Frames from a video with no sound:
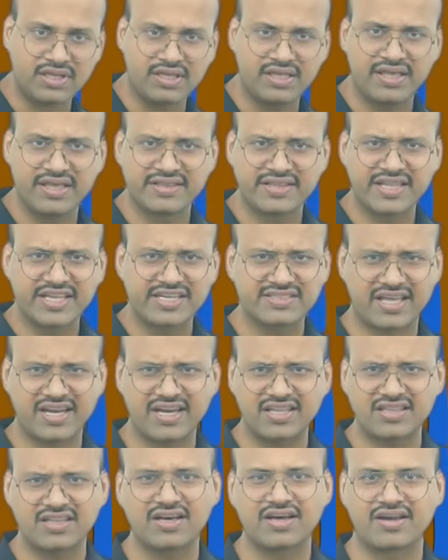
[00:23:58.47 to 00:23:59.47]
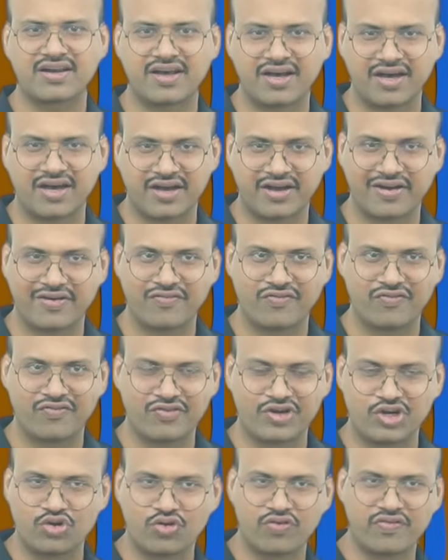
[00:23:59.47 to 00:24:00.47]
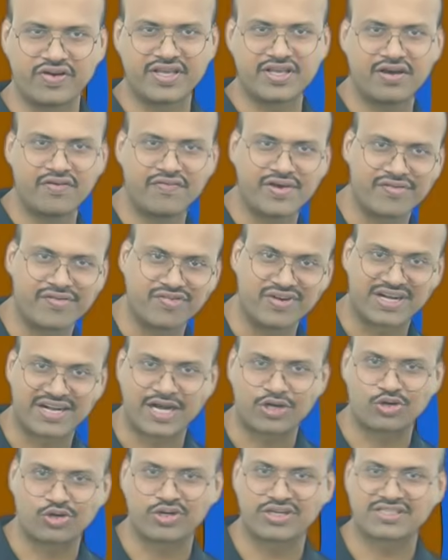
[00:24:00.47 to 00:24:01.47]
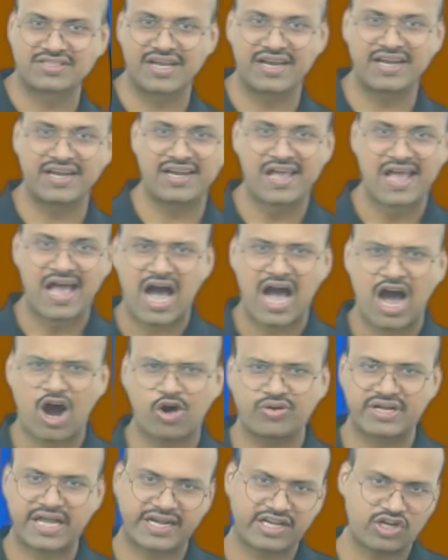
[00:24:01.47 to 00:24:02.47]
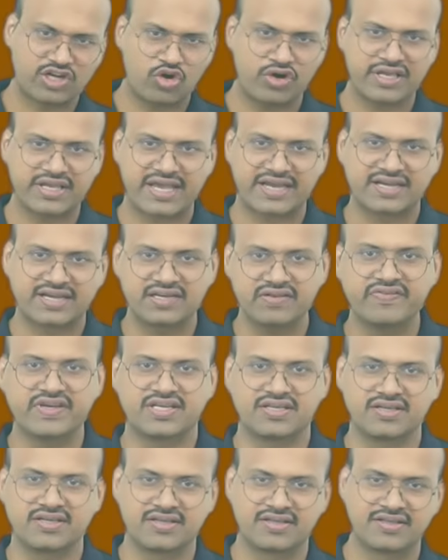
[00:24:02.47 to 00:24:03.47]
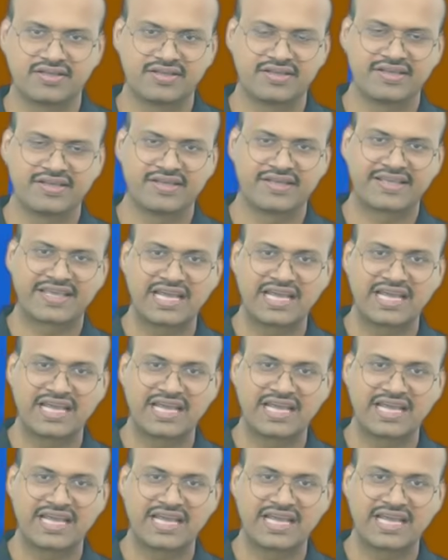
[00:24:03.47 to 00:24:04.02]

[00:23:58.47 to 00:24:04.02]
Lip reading: There is another video over here where we will try to understand how tectonic activity can